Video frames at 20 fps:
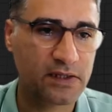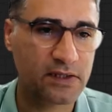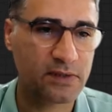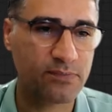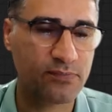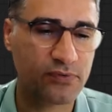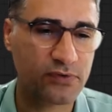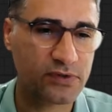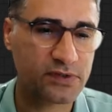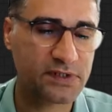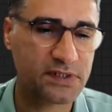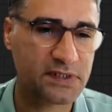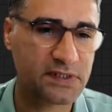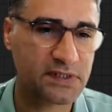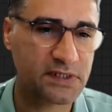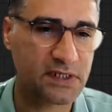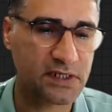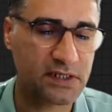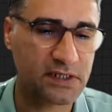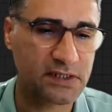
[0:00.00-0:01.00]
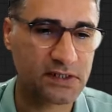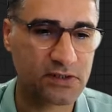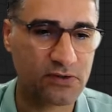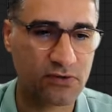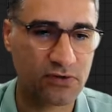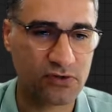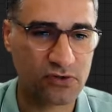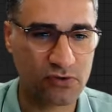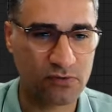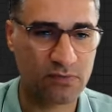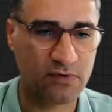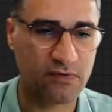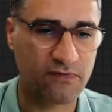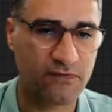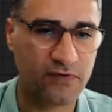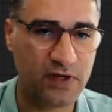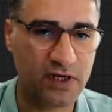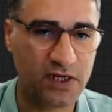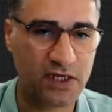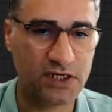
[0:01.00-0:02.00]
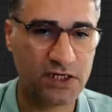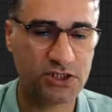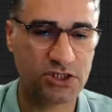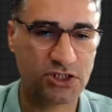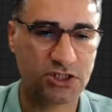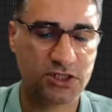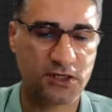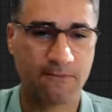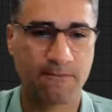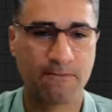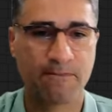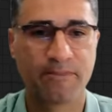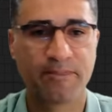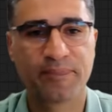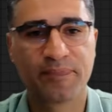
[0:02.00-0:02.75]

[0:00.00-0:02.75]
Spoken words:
The processing is going to be finished,